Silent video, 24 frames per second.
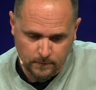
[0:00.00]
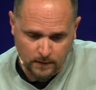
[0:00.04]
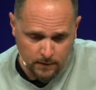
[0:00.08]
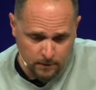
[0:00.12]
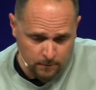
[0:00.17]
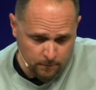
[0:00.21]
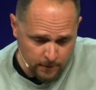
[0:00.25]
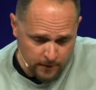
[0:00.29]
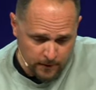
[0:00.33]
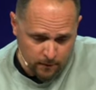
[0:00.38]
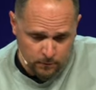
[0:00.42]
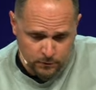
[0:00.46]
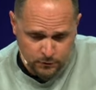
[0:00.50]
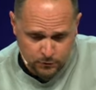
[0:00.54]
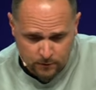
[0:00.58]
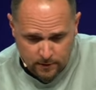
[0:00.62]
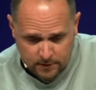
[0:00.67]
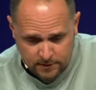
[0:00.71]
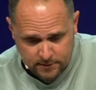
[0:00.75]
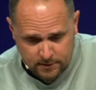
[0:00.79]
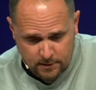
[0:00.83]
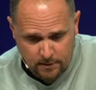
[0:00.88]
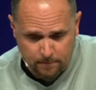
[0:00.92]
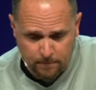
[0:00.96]
The bear was
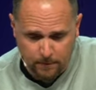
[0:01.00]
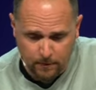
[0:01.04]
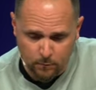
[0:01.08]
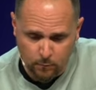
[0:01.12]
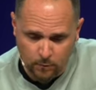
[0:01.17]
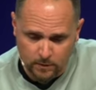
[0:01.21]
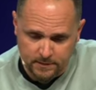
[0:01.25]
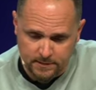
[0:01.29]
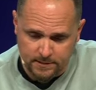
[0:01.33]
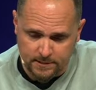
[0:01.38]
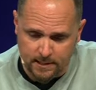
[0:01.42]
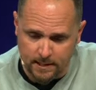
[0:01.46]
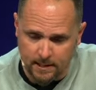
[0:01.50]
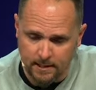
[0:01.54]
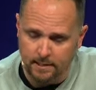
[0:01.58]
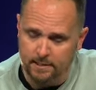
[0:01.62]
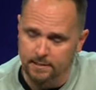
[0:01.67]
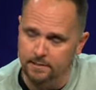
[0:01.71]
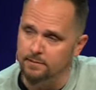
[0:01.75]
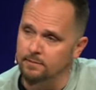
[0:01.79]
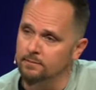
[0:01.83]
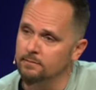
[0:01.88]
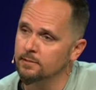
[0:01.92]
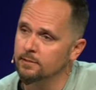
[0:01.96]
raised up on one
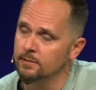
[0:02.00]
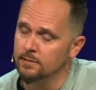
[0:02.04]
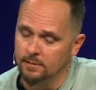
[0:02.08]
side.